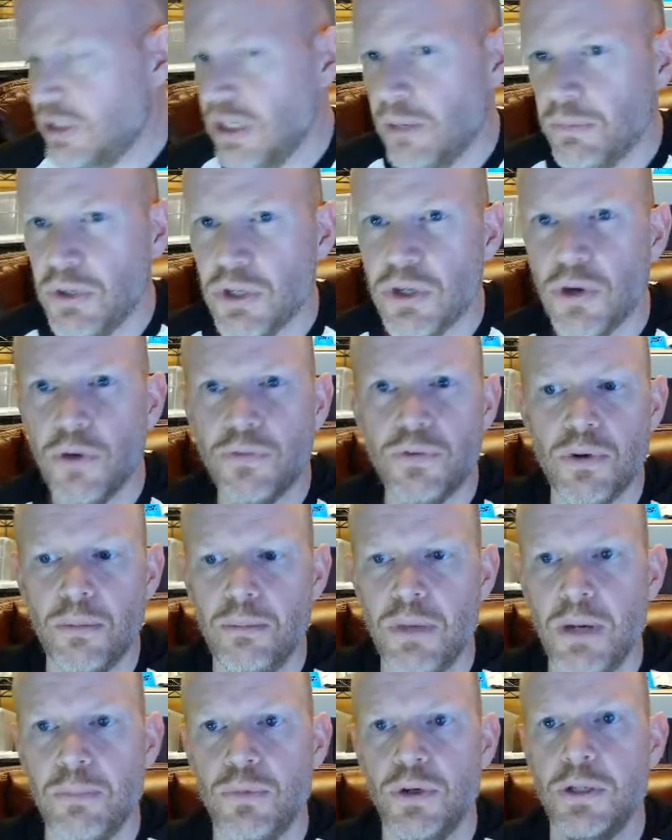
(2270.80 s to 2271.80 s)
I'm going to go from
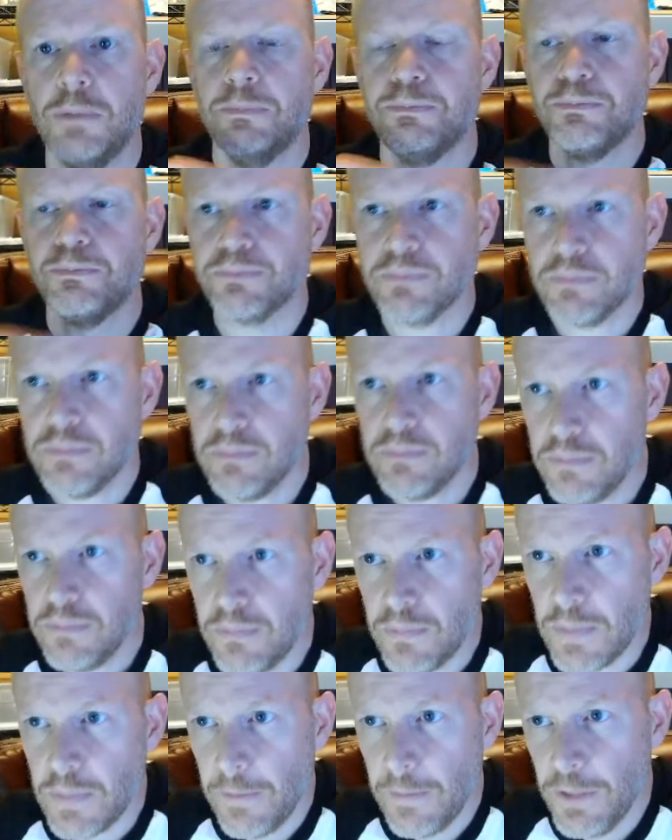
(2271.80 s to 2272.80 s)
memory.
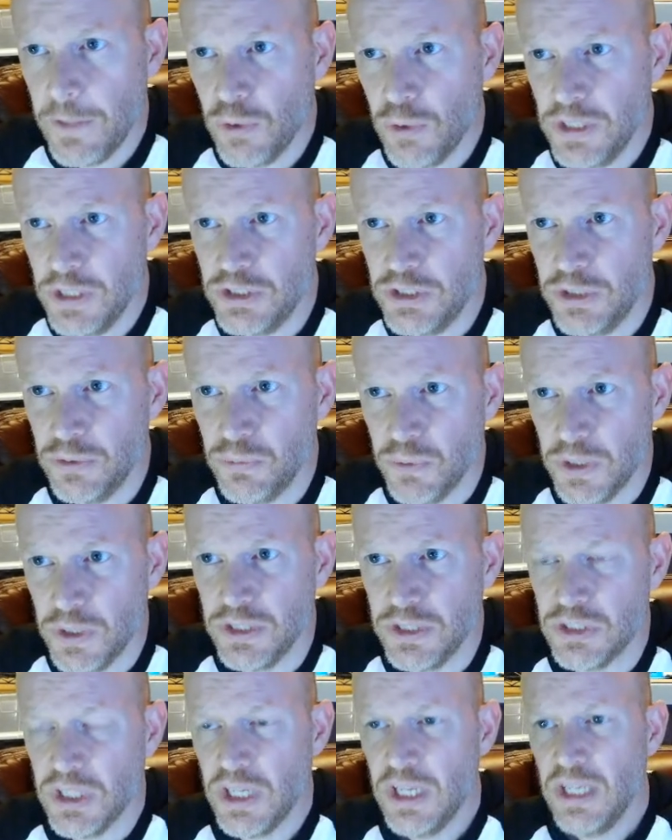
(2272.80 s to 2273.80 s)
The question was,